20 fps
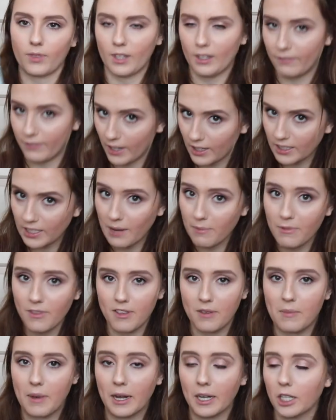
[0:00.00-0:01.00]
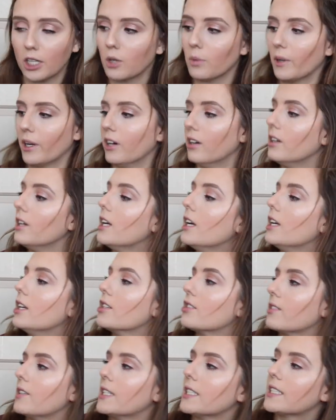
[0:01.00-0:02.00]
found some of them at a Goodwill.
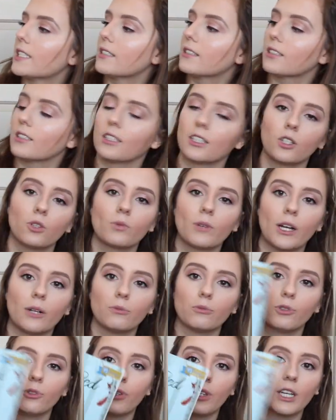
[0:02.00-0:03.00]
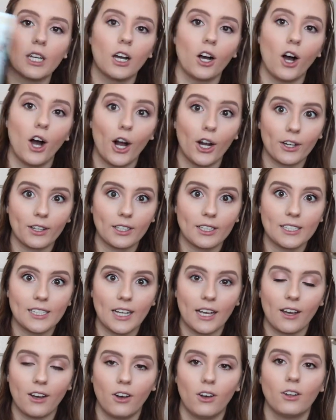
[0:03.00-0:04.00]
So this is Little Red Ruthie, a Hanukkah
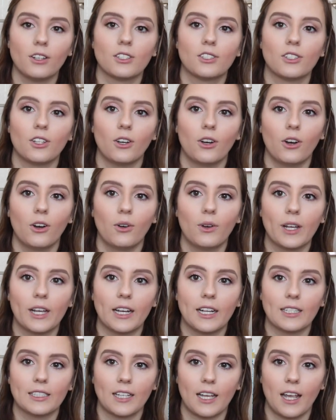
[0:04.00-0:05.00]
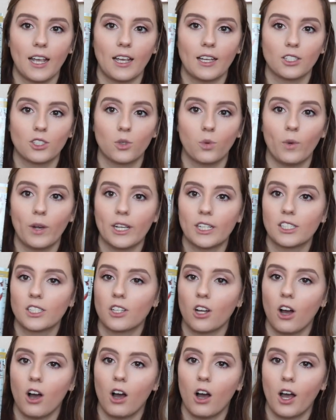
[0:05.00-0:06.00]
tale. So it is a
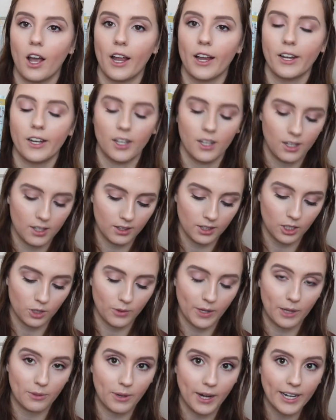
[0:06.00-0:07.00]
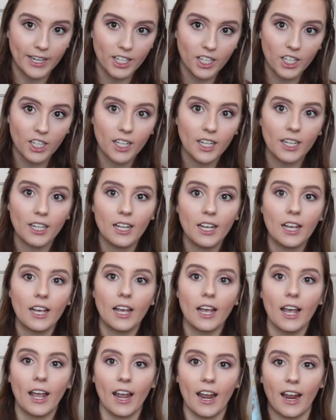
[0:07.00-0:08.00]
twist on Little Red Riding Hood,
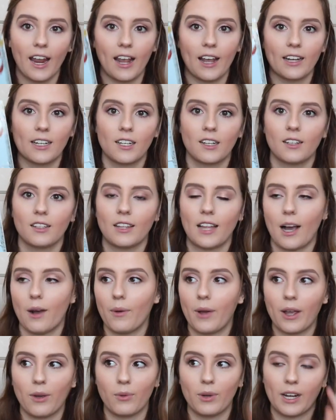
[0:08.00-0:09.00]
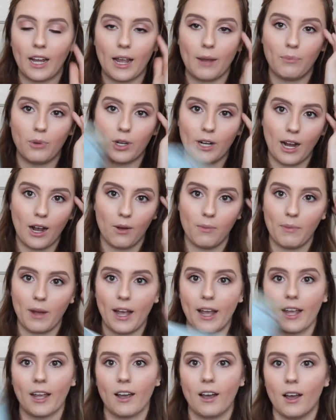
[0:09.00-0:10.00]
and that way when I put out
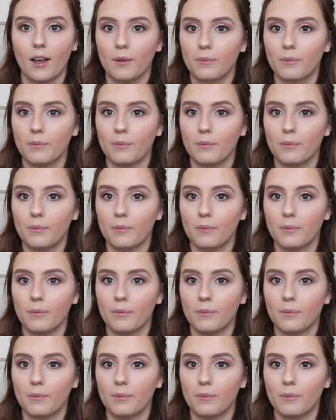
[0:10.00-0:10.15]
my